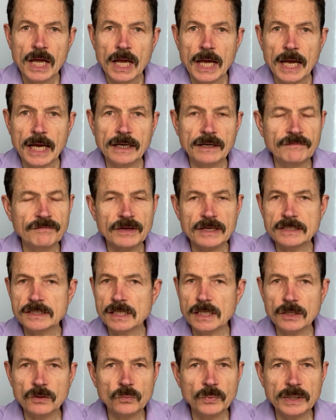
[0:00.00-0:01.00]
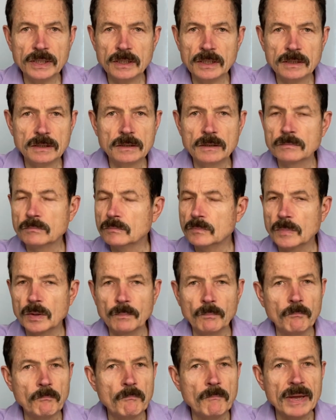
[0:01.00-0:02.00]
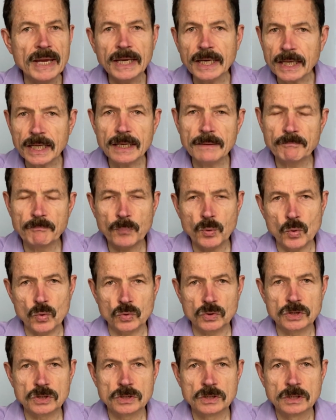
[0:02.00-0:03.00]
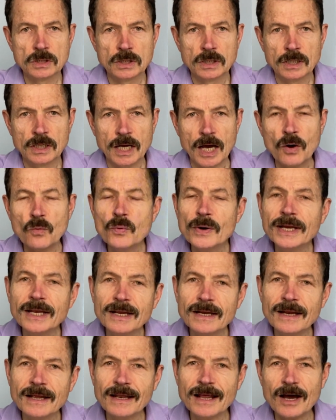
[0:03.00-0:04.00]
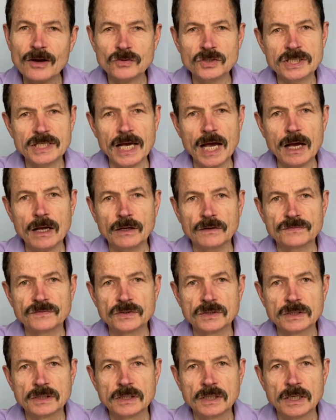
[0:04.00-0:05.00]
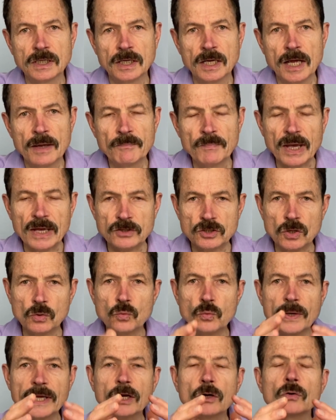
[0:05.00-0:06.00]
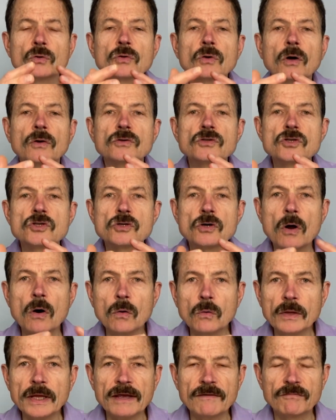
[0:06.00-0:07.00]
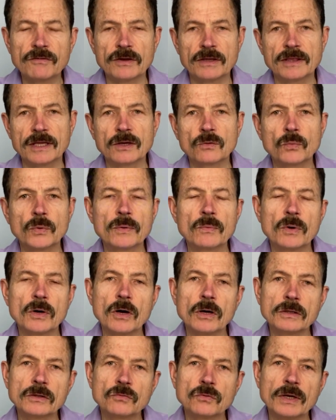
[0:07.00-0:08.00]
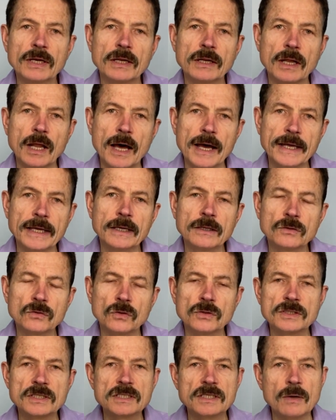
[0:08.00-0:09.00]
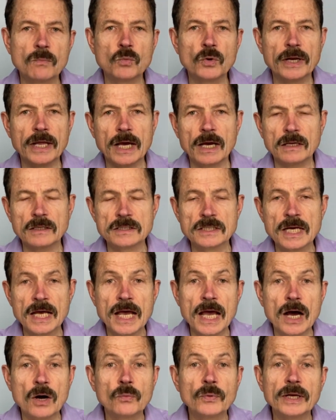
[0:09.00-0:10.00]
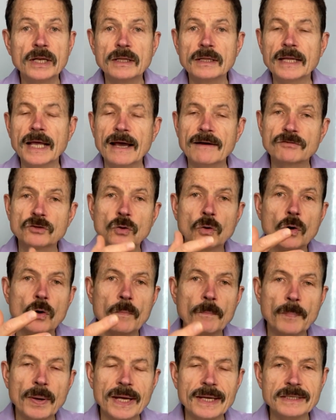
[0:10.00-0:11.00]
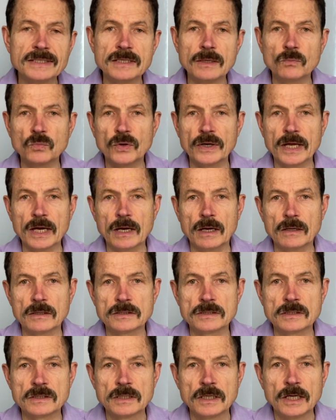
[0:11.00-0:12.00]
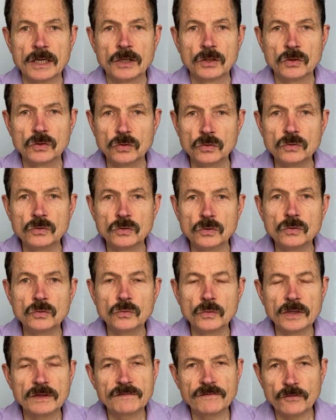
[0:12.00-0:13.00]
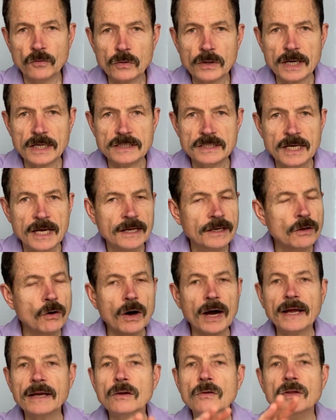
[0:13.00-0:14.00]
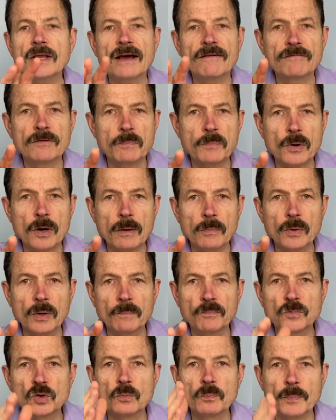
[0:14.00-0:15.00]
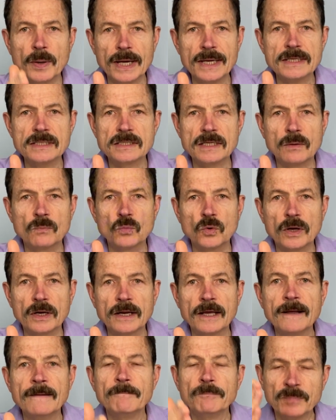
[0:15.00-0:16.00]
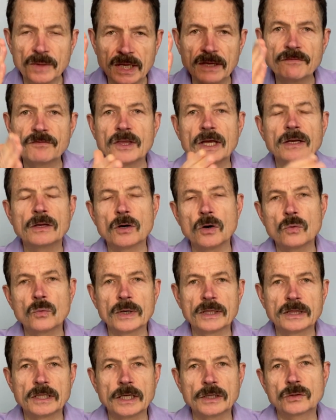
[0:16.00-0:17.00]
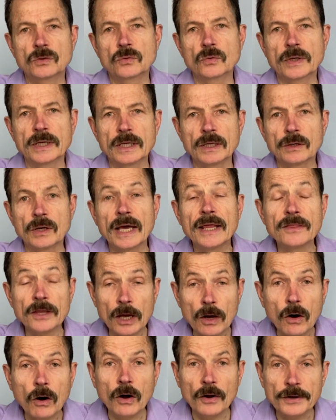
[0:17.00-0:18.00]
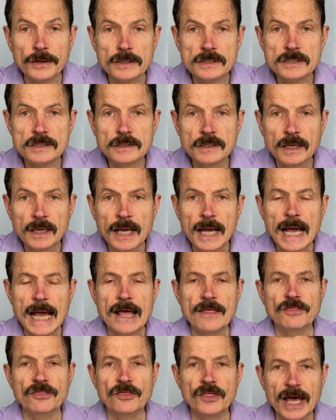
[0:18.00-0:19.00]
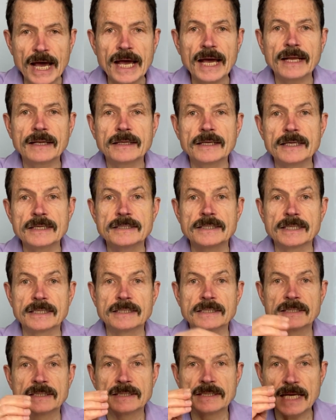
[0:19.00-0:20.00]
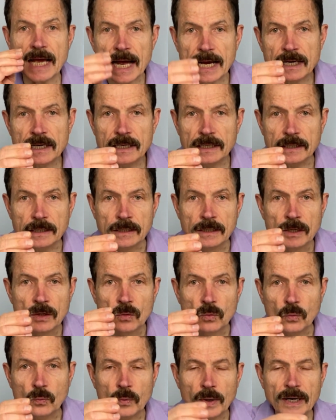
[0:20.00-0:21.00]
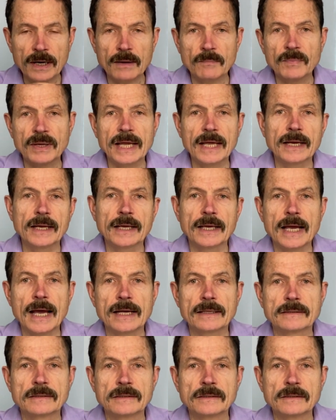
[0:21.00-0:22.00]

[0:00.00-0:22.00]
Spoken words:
And eventually we did many imports, and we did it ourselves. So we could control everything. We were not reliant on someone else, and we didn't have to go and pay someone else to do it for us. Now, I don't have a problem to pay someone if they know what they're doing and they're honest. And that is exactly what I'm getting at.